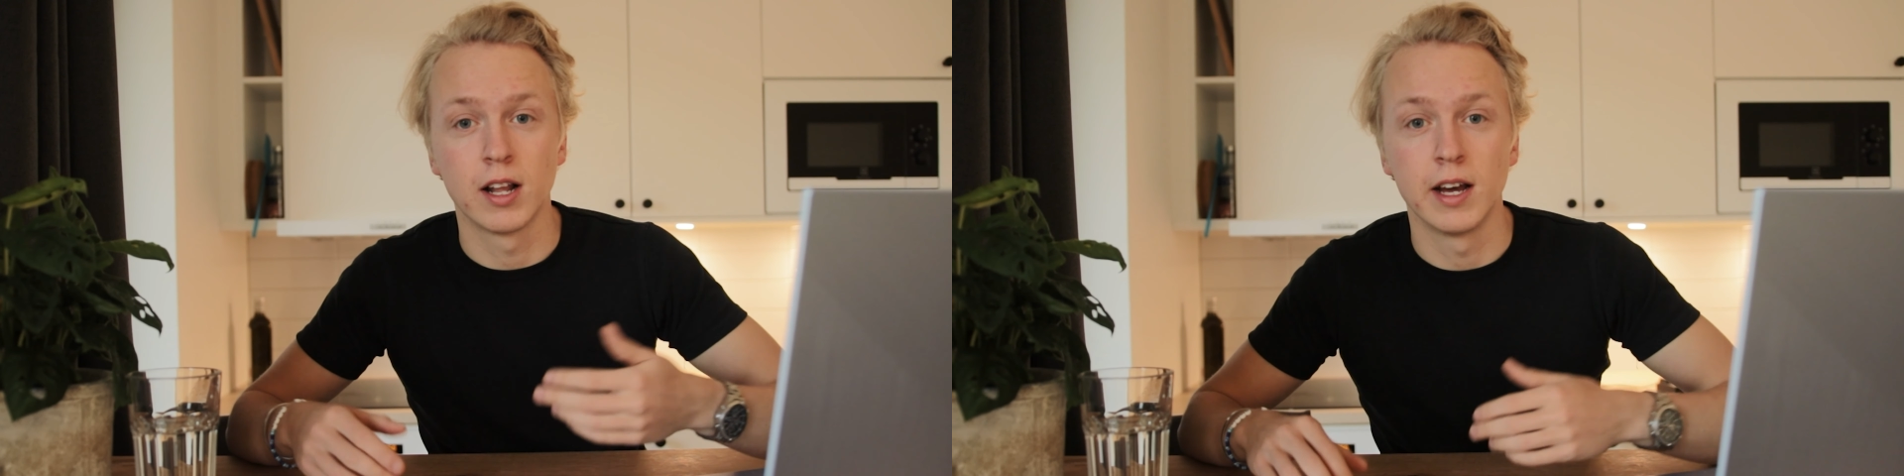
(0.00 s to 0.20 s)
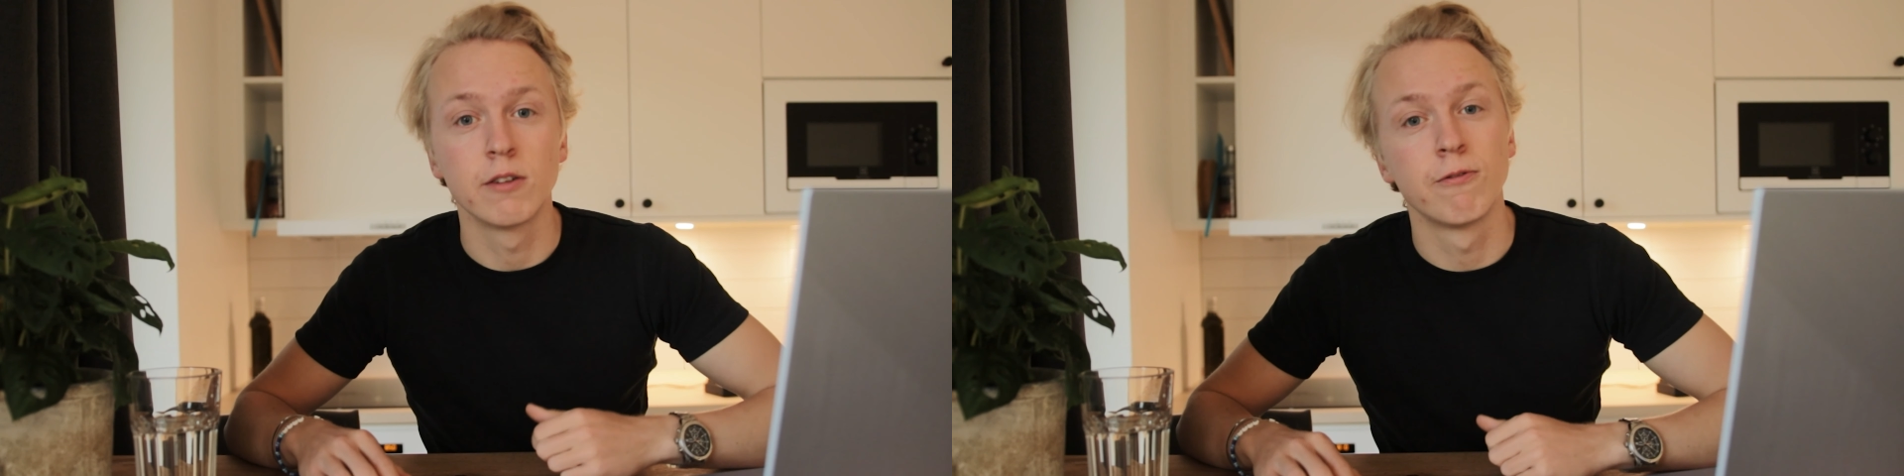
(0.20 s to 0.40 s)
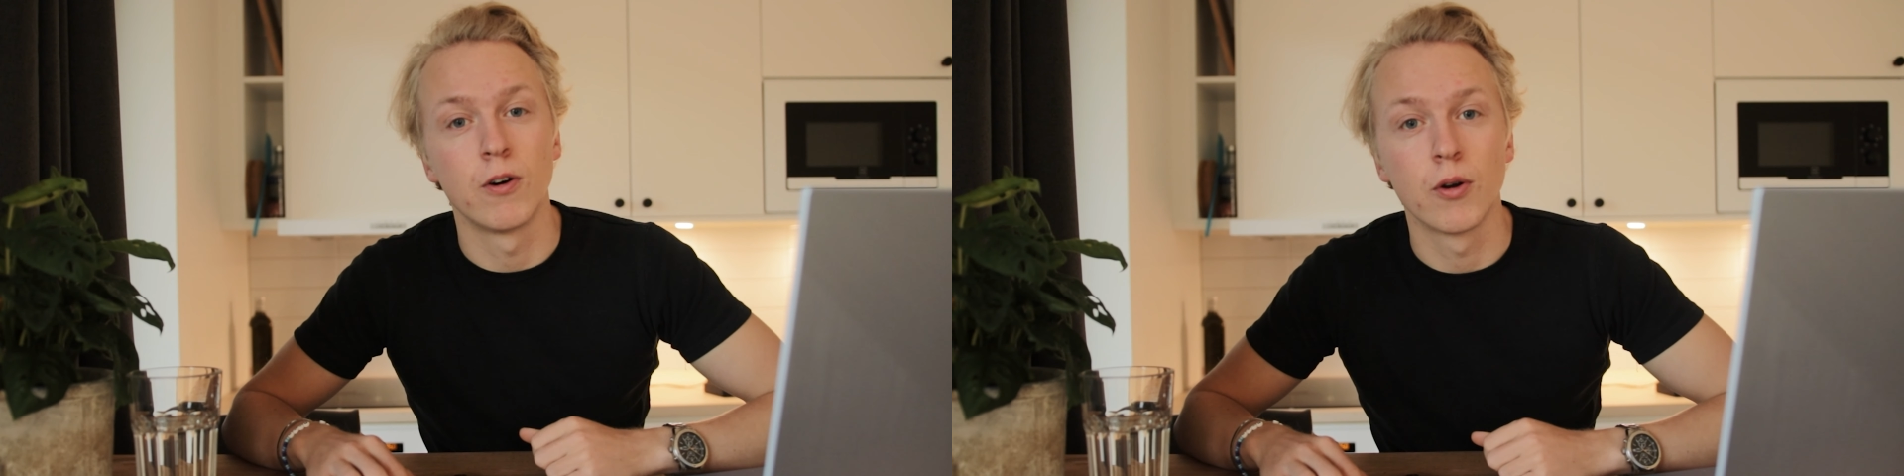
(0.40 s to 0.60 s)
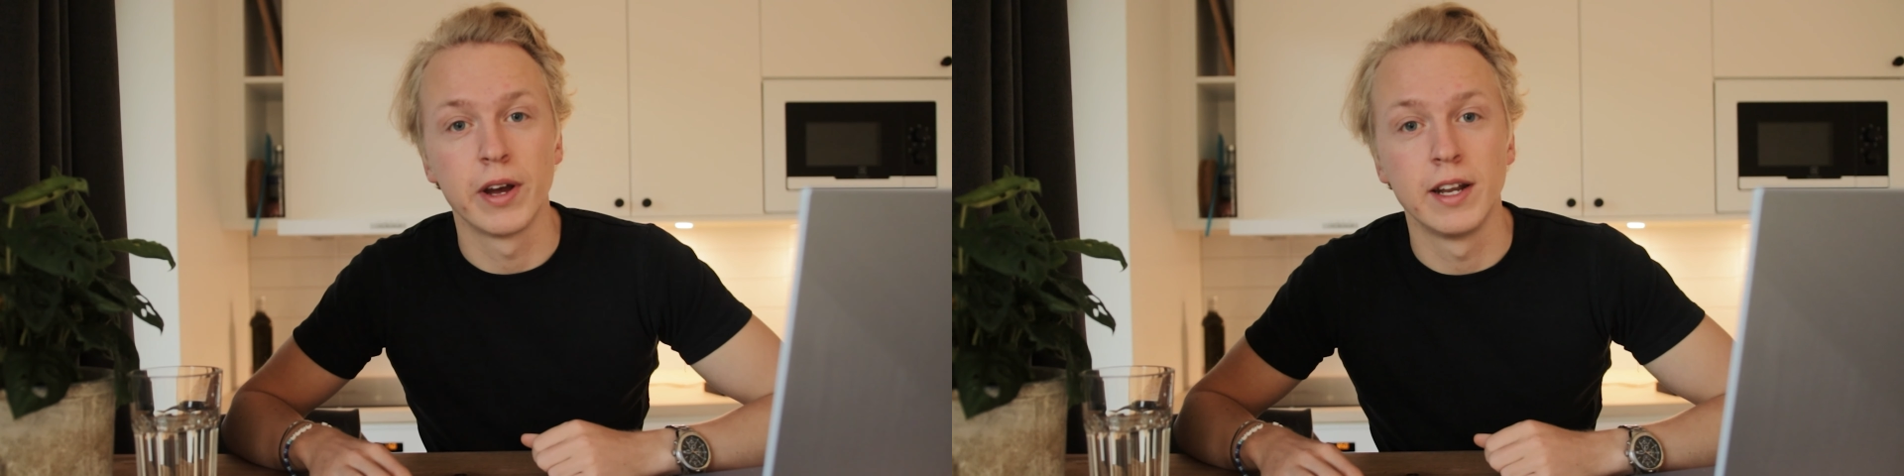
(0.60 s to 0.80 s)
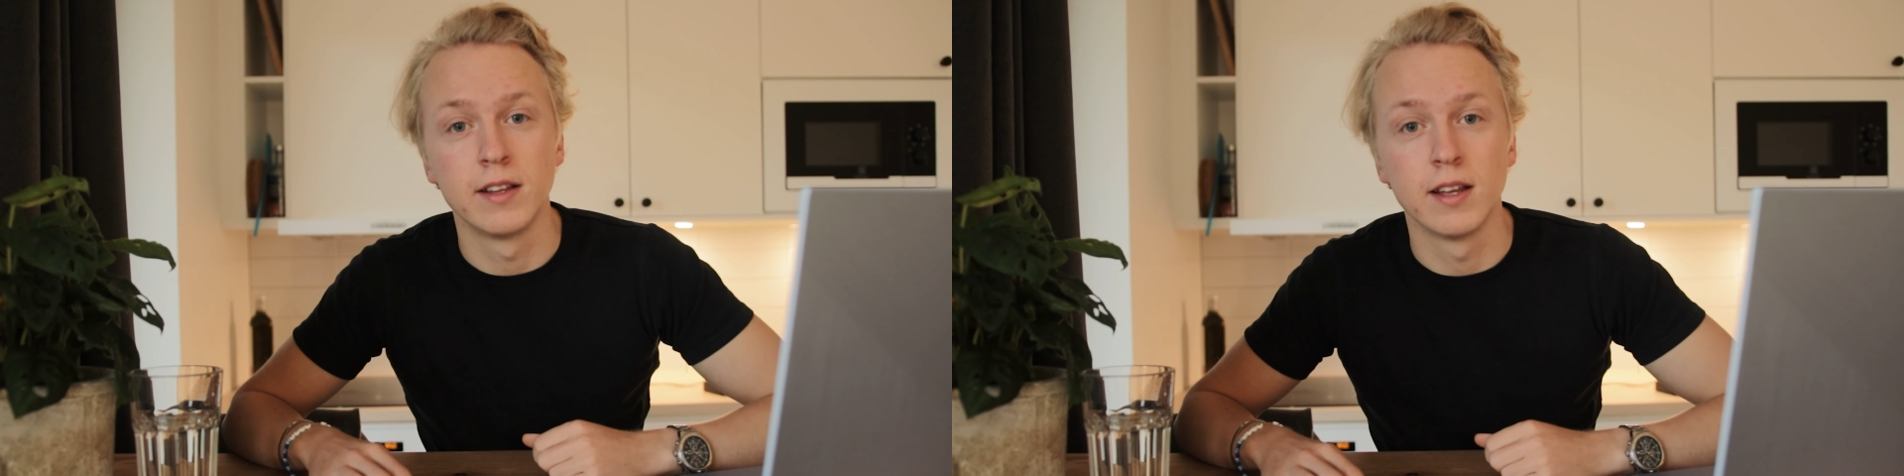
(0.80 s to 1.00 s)
like photo
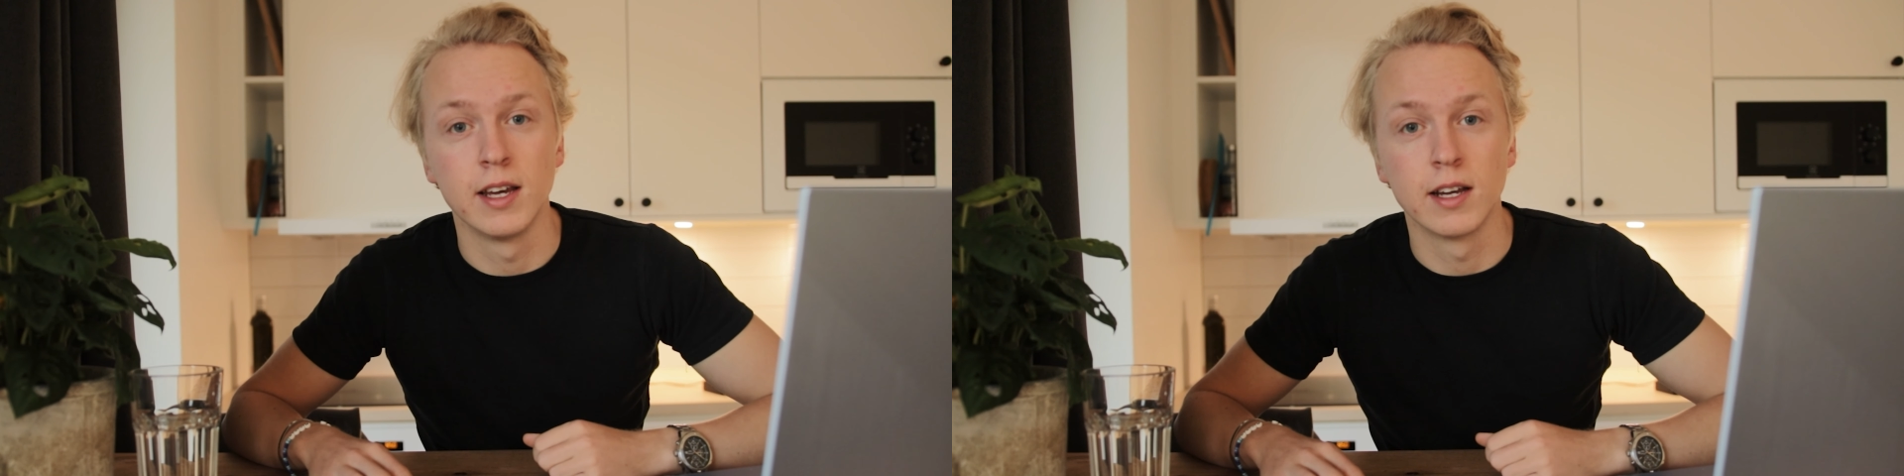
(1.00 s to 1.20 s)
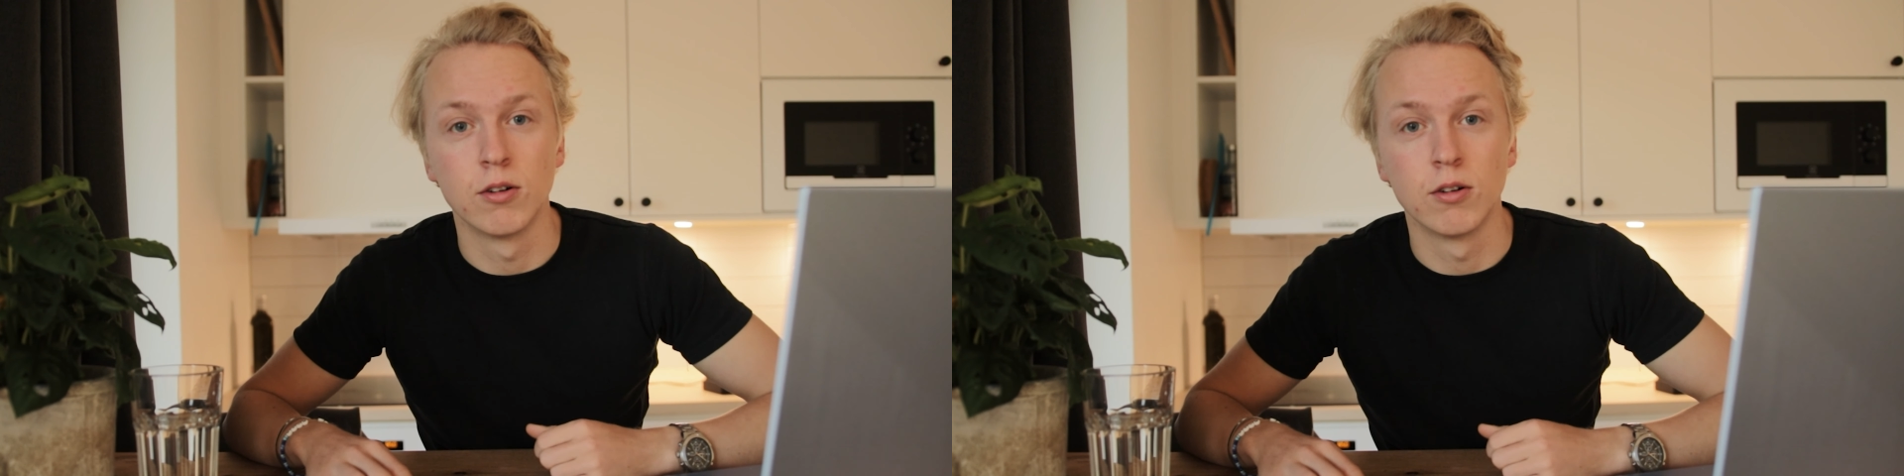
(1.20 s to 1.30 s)
editing